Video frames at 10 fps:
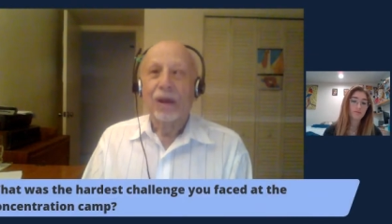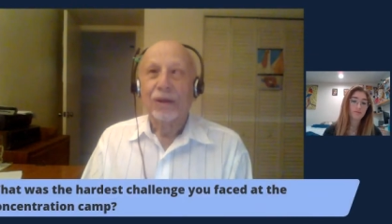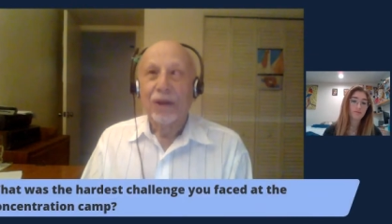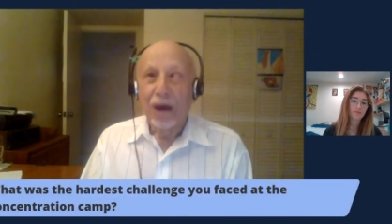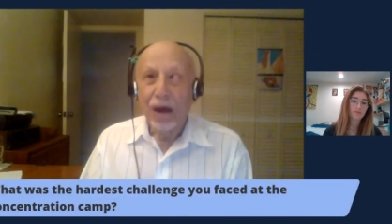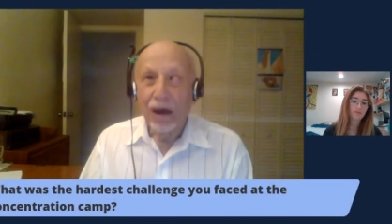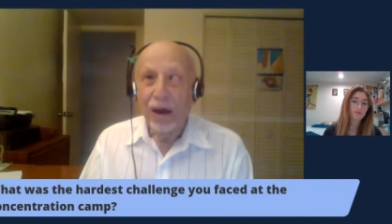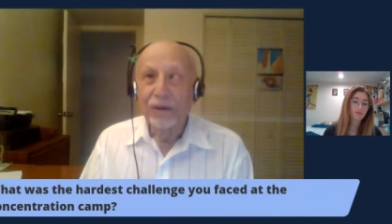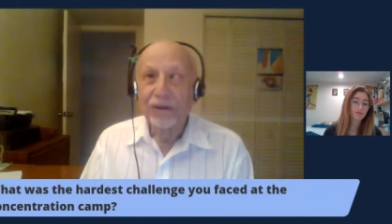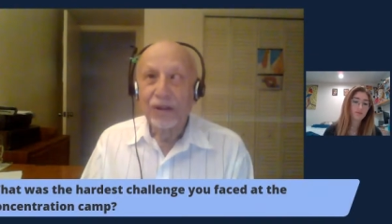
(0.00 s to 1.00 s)
The
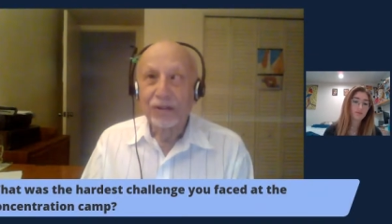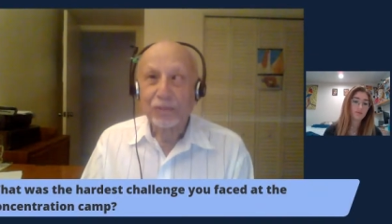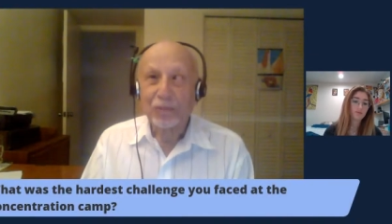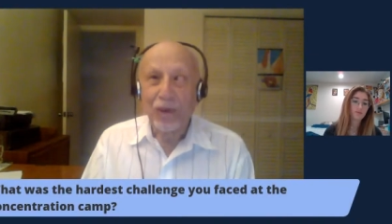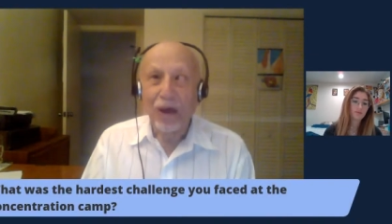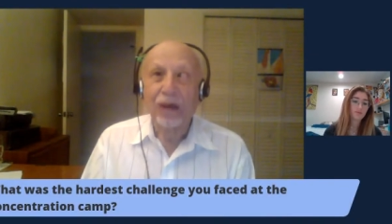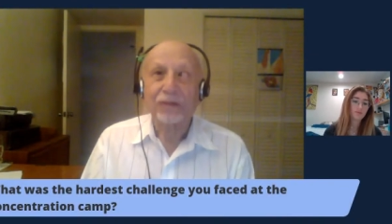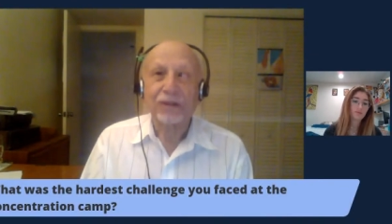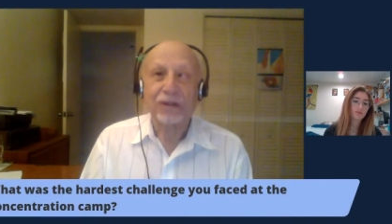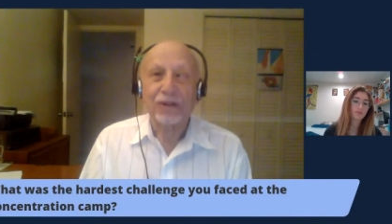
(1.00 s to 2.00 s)
hardest part
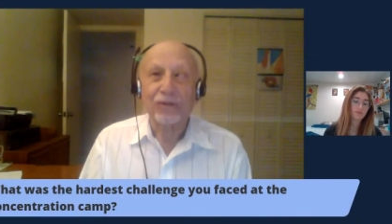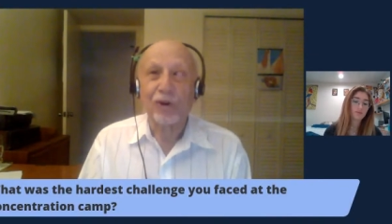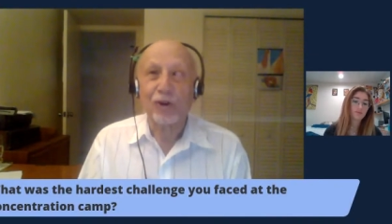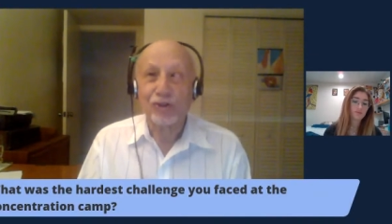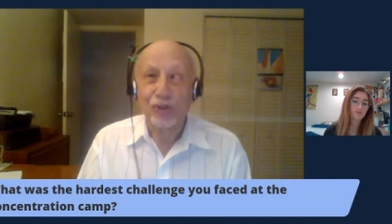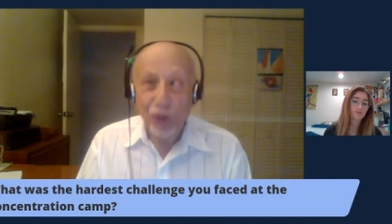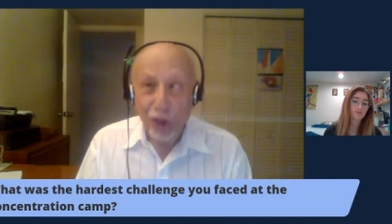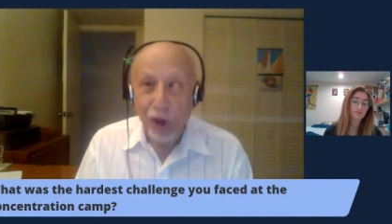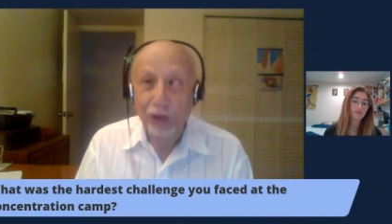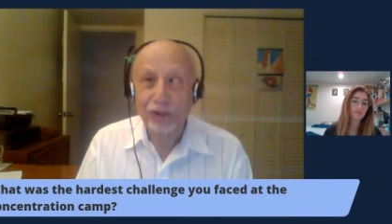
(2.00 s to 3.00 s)
was
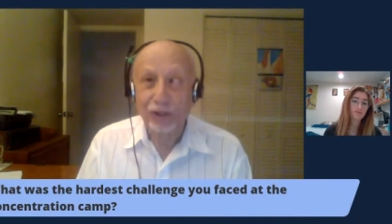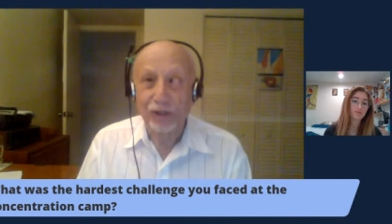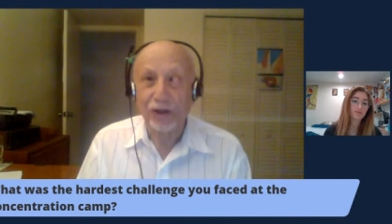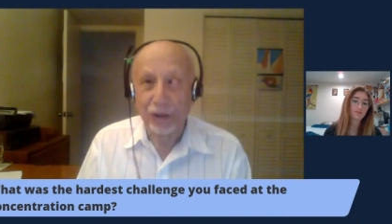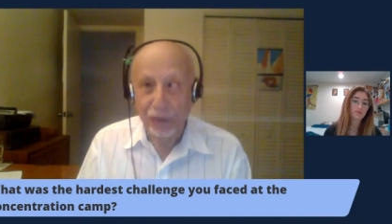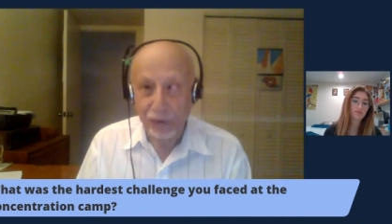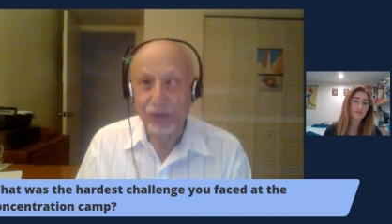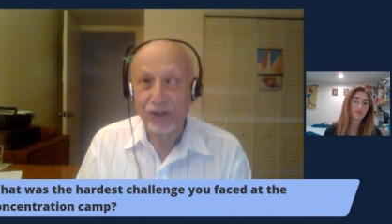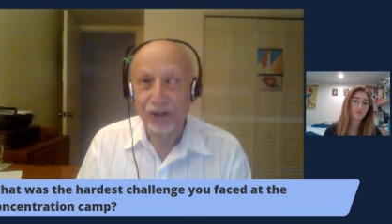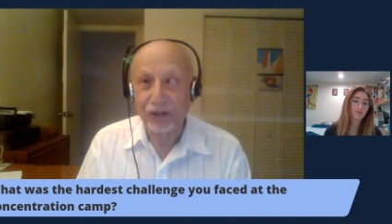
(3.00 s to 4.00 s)
not in the
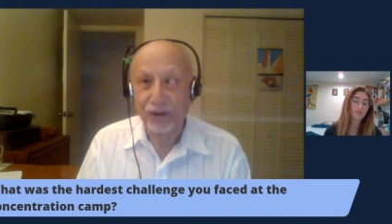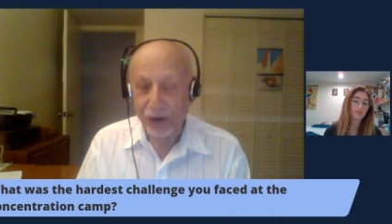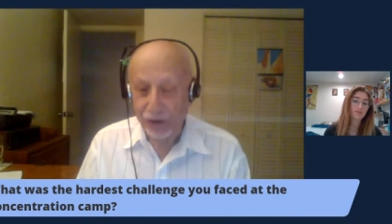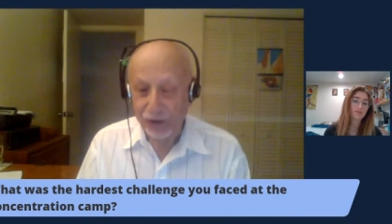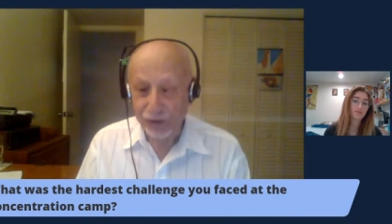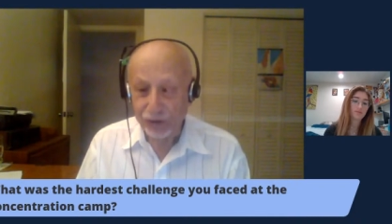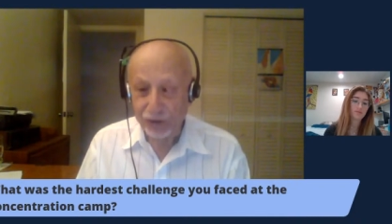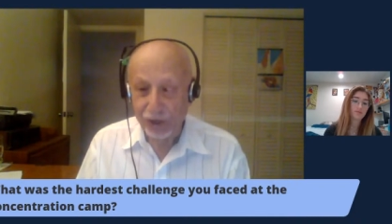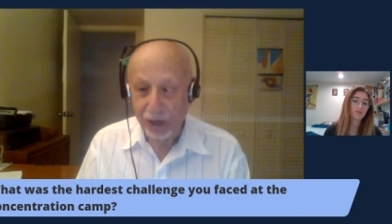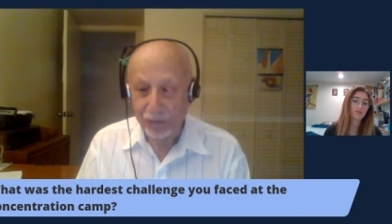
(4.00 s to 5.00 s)
concentration
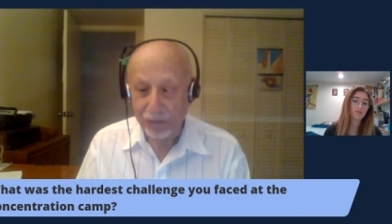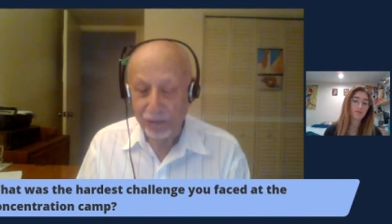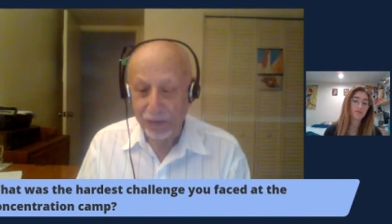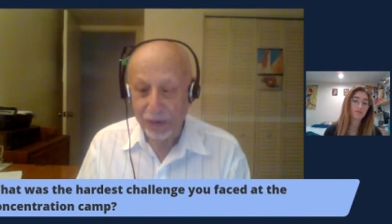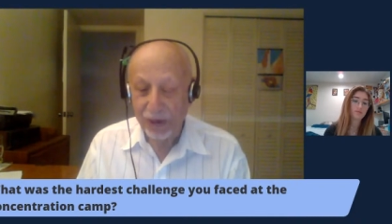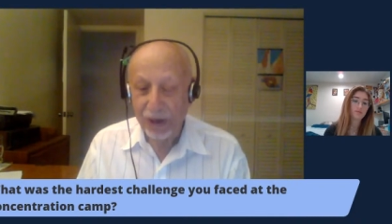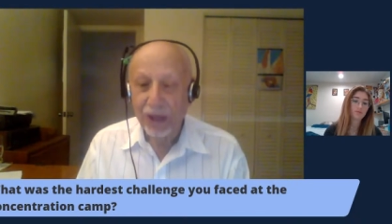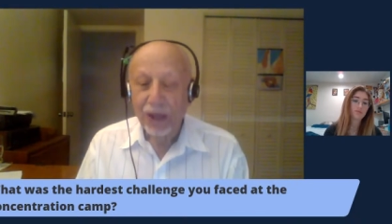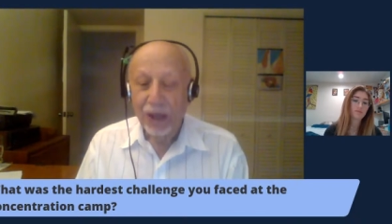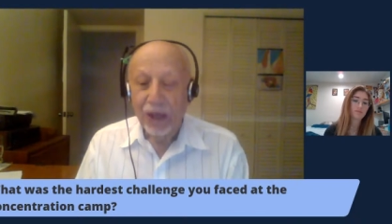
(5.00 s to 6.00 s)
camp.
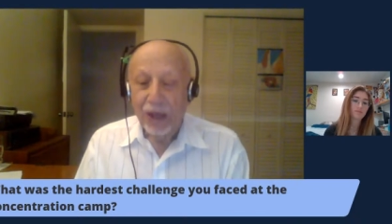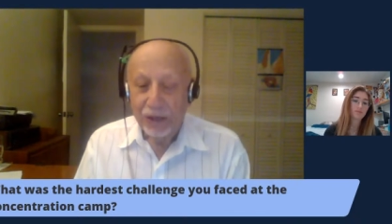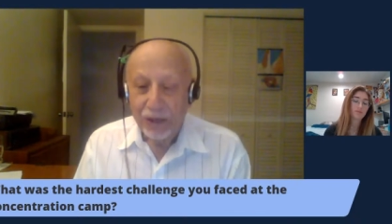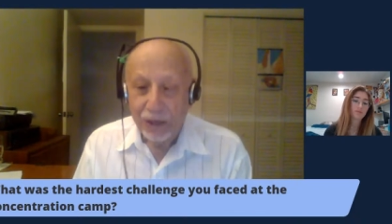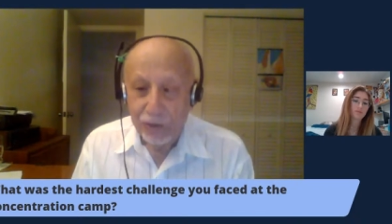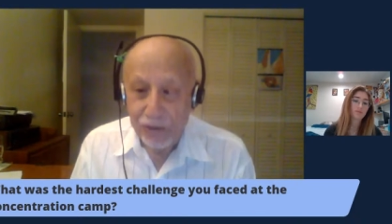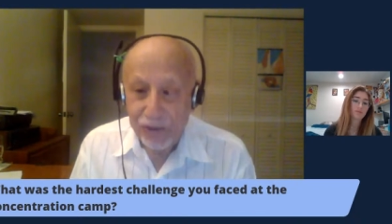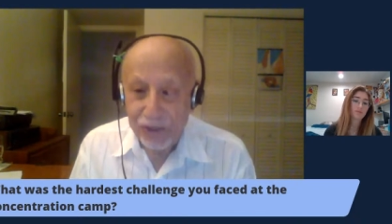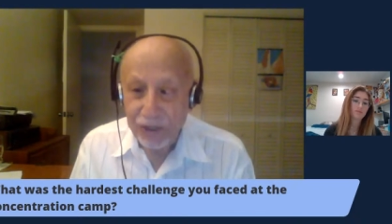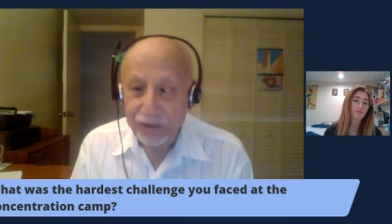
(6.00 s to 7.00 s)
The
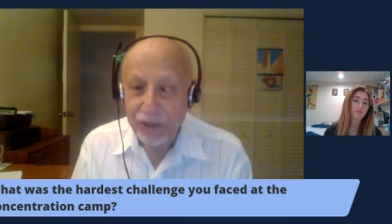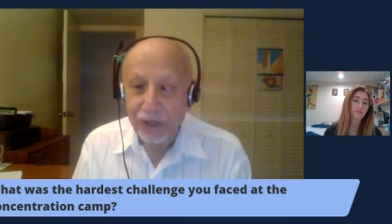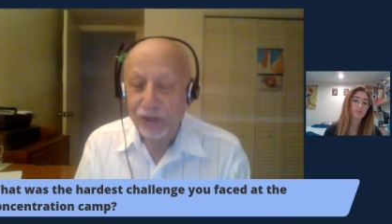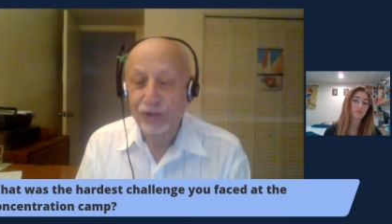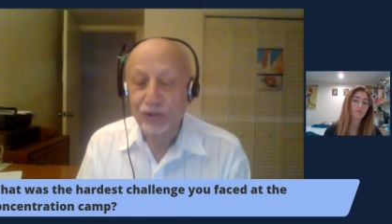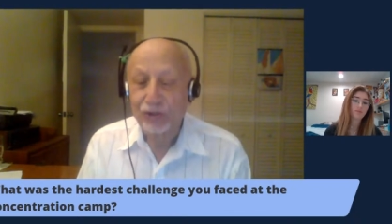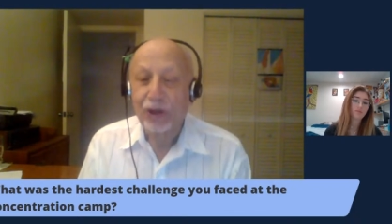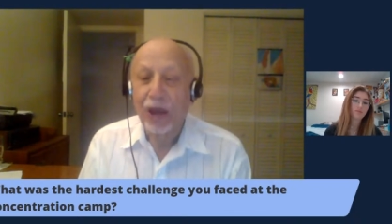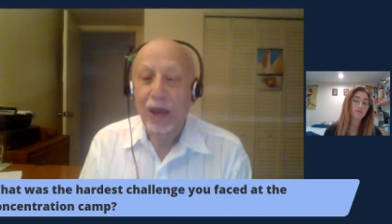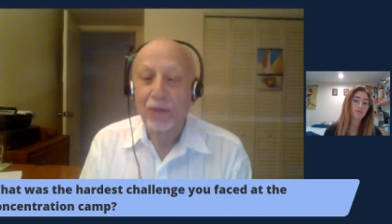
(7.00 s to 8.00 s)
concentration
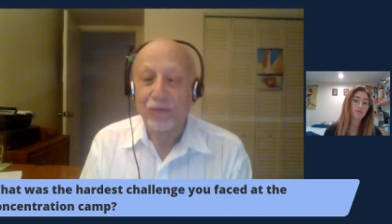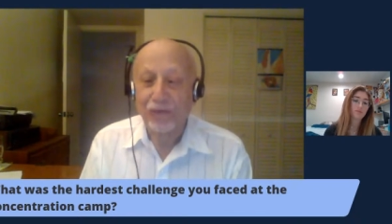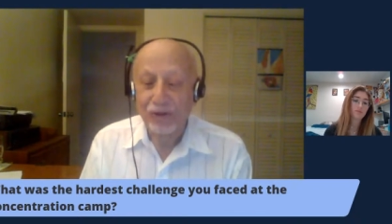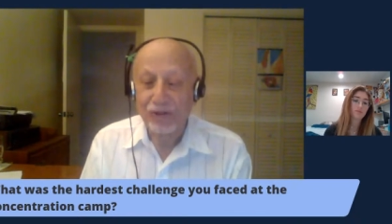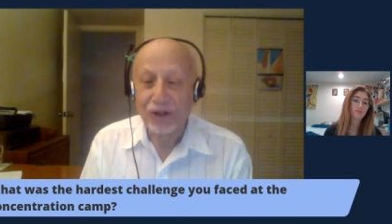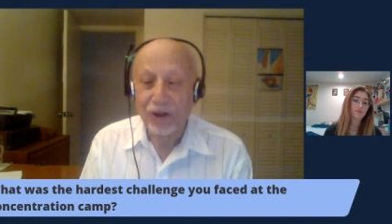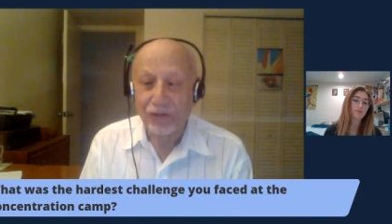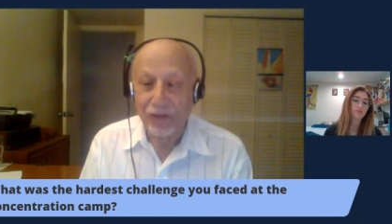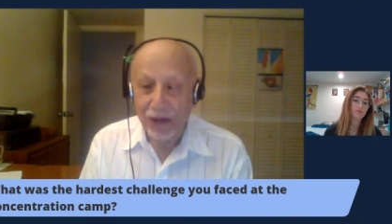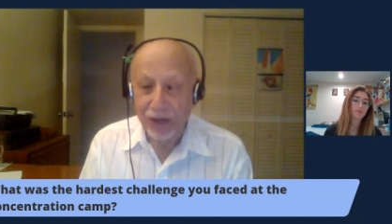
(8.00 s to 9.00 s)
camp was in a
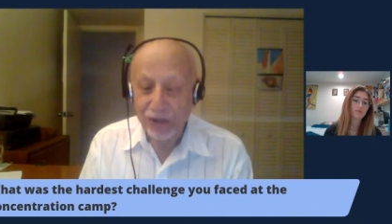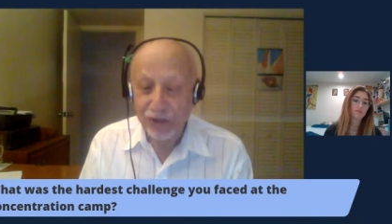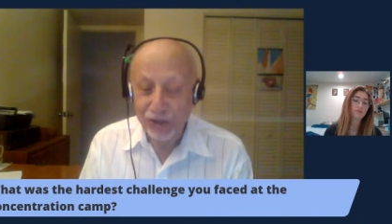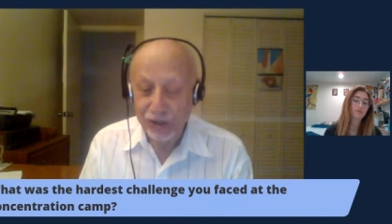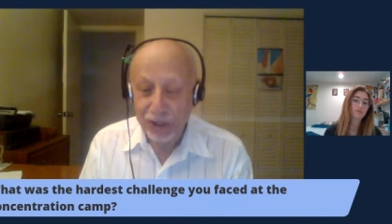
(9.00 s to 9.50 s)
village